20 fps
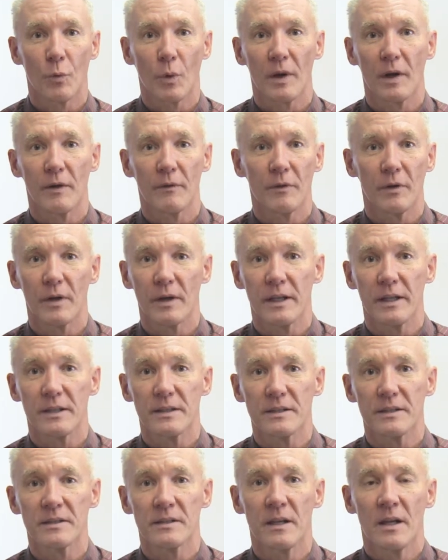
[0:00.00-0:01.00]
whatever it
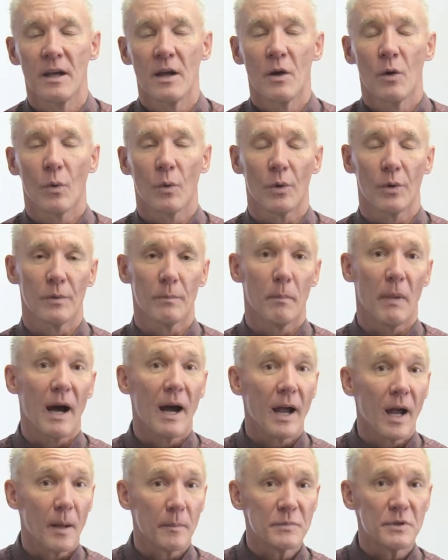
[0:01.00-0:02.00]
is, or
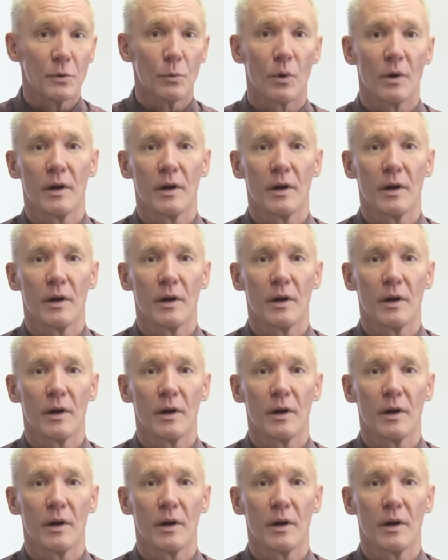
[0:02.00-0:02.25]
biopsy